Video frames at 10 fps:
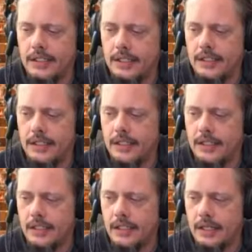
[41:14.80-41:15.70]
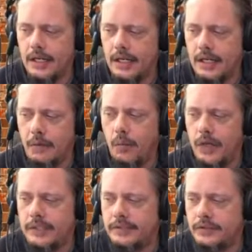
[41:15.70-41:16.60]
I
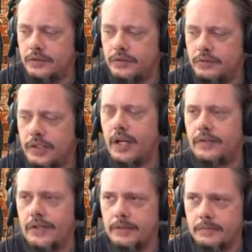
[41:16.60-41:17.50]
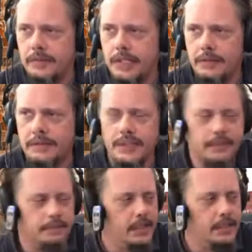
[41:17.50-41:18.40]
wanted to recover them, and I was
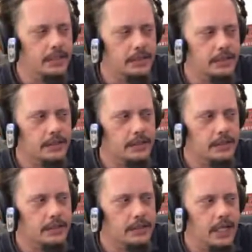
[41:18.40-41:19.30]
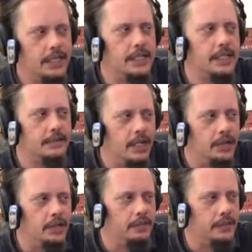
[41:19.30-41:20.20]
thinking, man, I need to get
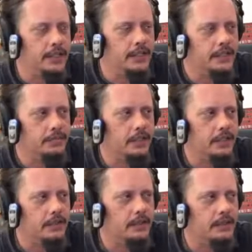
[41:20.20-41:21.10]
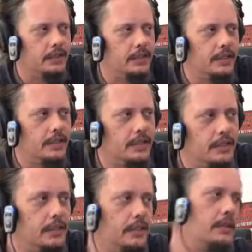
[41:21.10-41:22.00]
another mini disc player, and then
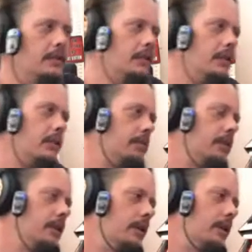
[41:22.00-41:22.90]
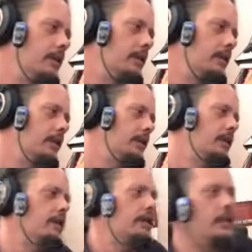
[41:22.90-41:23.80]
oh boy,
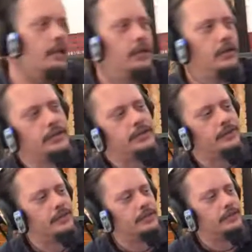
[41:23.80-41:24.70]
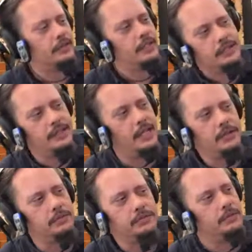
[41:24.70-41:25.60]
yeah, all these different. They
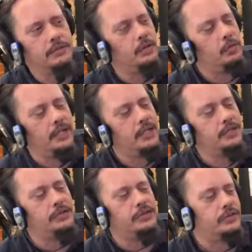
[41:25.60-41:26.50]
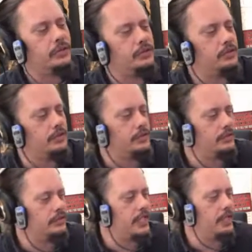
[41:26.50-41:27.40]
don't. Nobody uses the
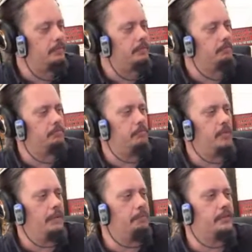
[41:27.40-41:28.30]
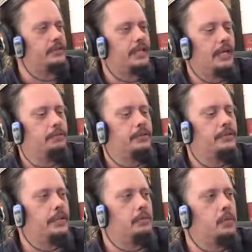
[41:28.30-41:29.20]
same inputs and
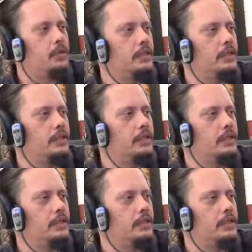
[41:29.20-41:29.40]
outputs anymore.